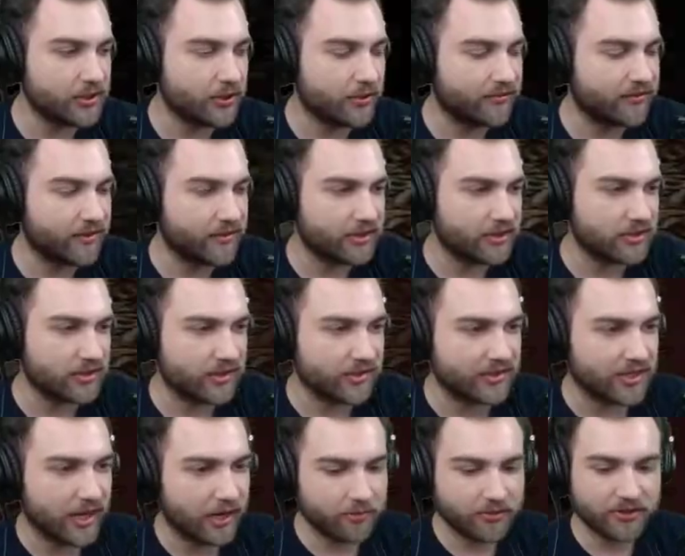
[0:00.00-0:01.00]
something does
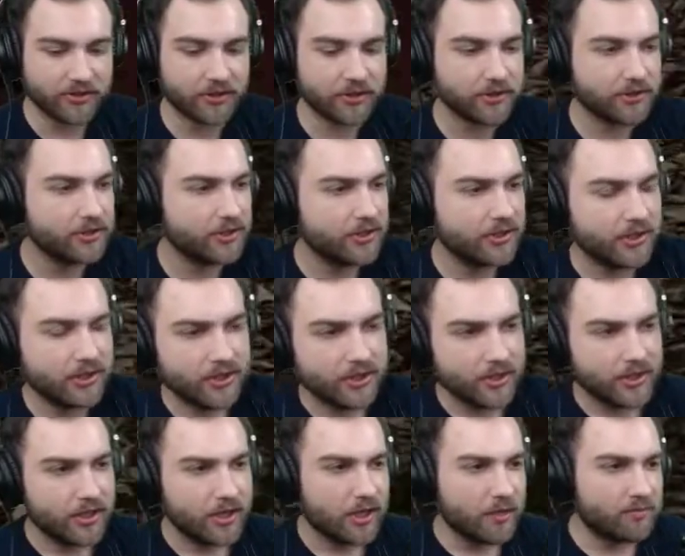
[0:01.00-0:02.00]
happen though.
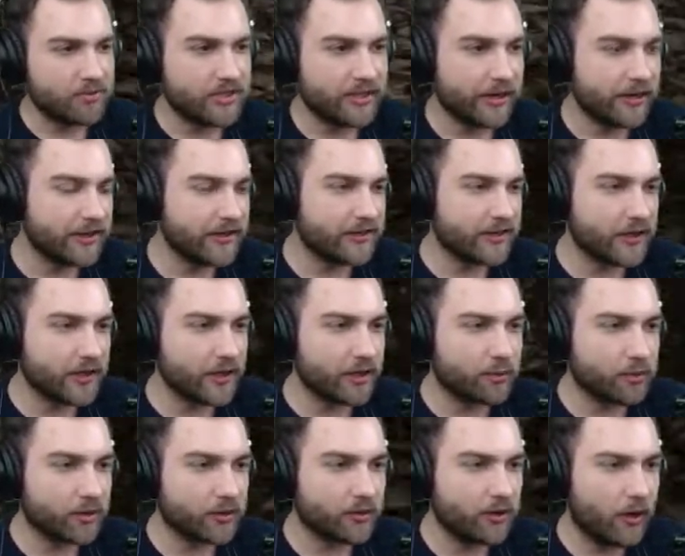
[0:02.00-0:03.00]
Because
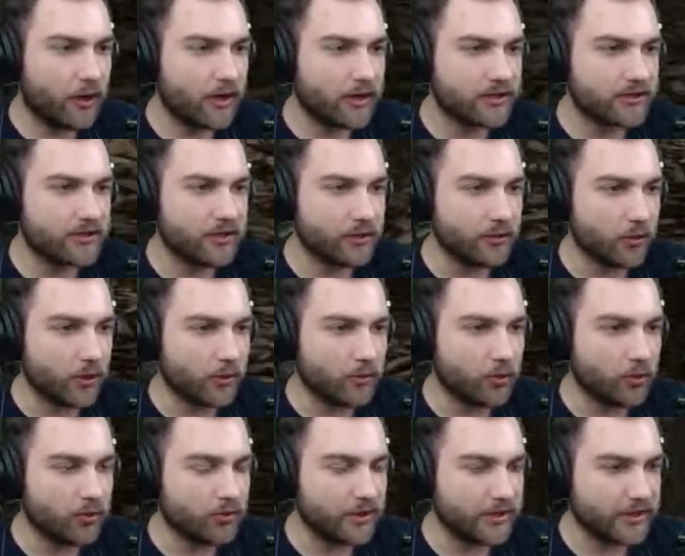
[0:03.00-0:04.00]
we're locked to
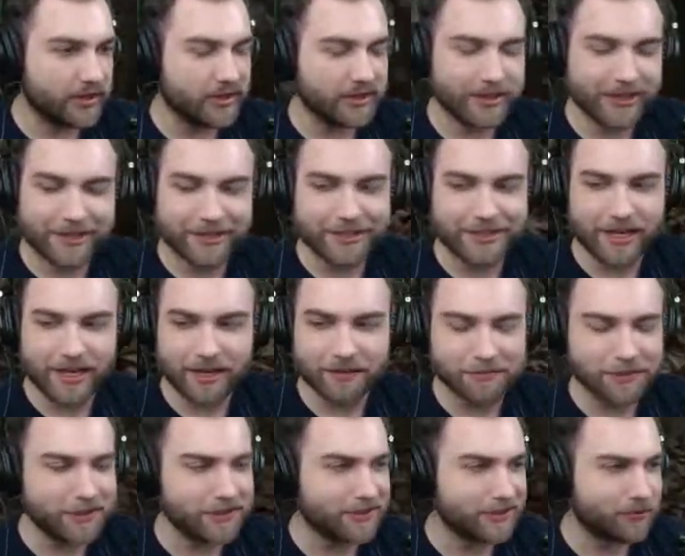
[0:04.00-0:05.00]
normal, like none of the
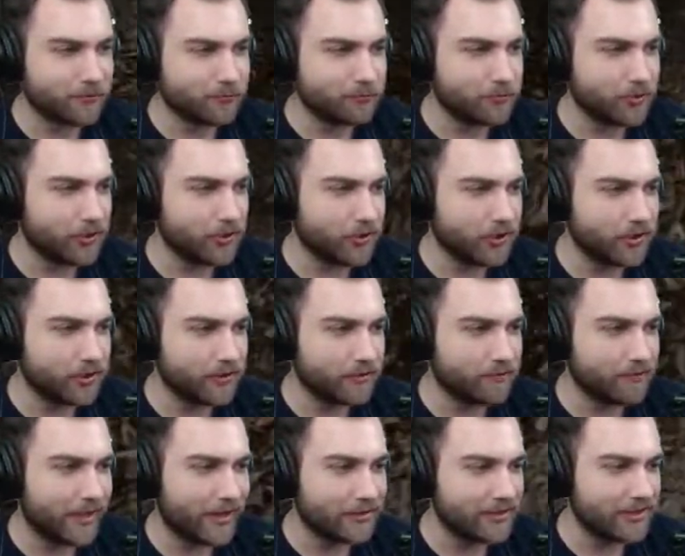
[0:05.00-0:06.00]
enemies can really,
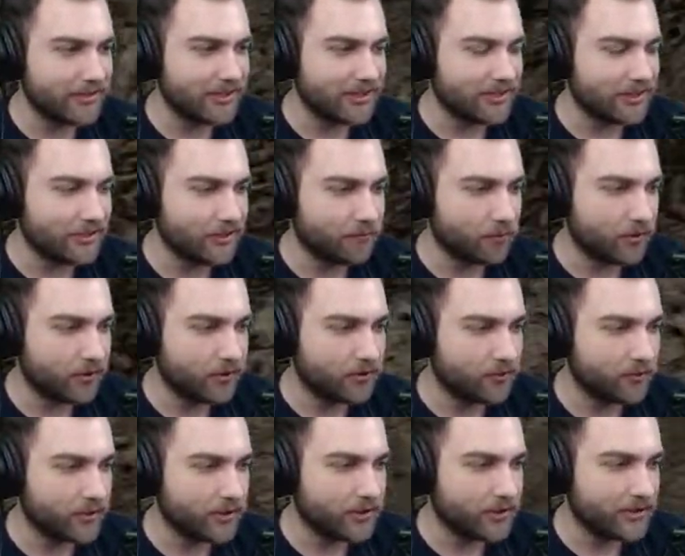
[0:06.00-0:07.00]
at least at this point in the
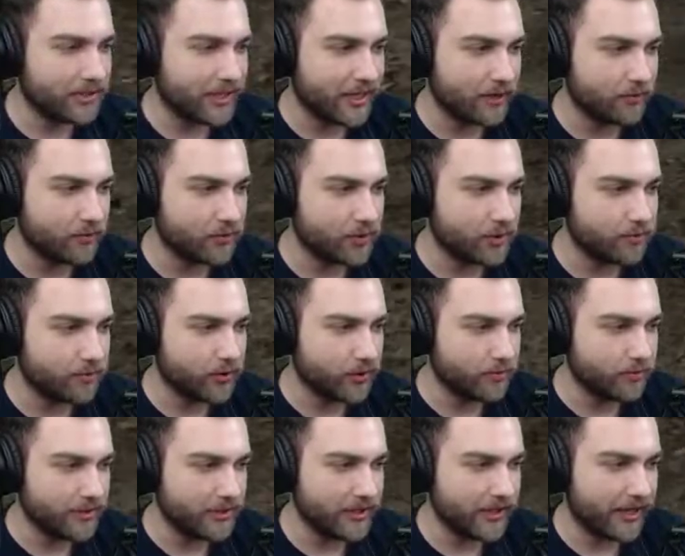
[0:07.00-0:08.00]
run, can't really put
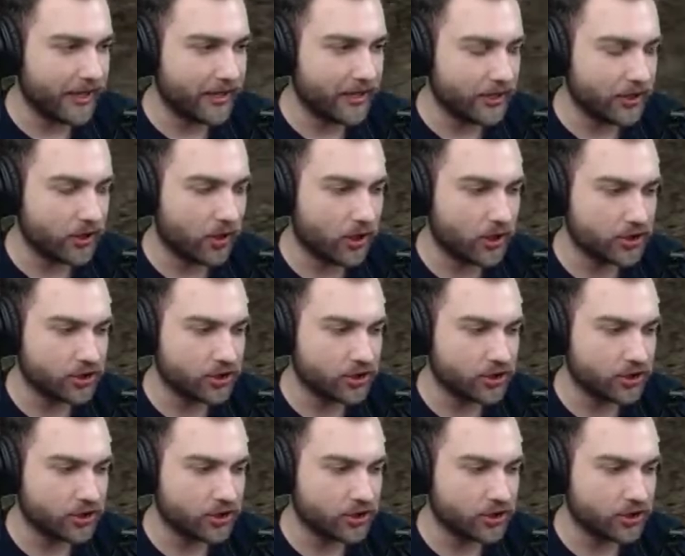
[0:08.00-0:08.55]
me at a caution,